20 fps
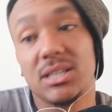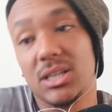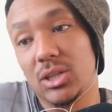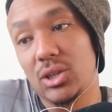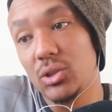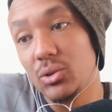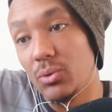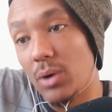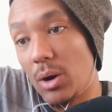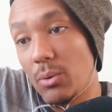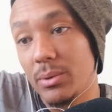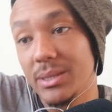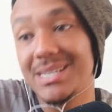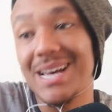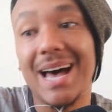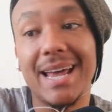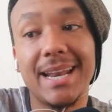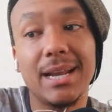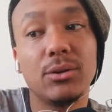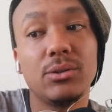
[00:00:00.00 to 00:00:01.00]
As the two Owens
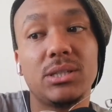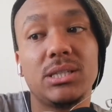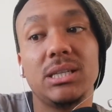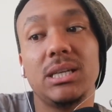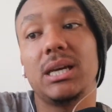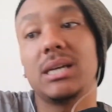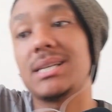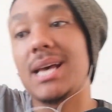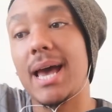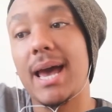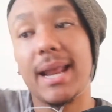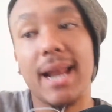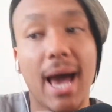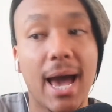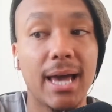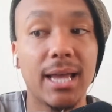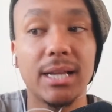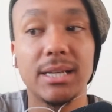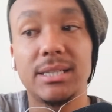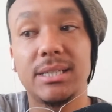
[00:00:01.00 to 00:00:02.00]
unknown CS and
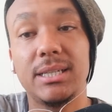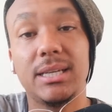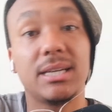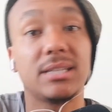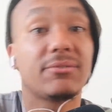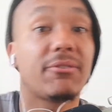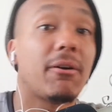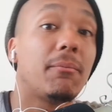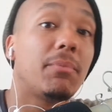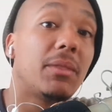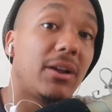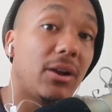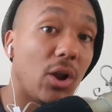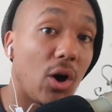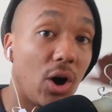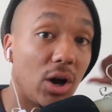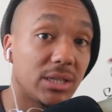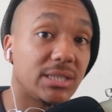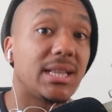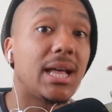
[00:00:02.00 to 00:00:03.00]
Iris CS from the
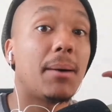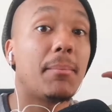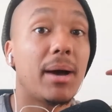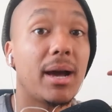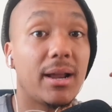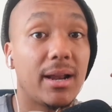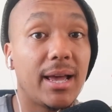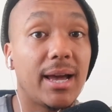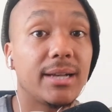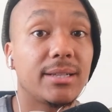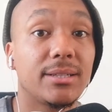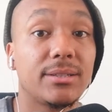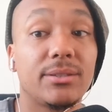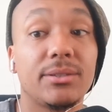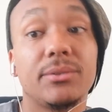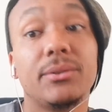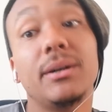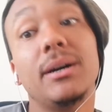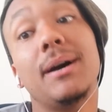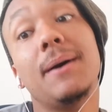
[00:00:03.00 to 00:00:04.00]
last number I reacted
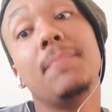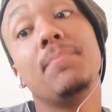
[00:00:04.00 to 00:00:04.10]
to.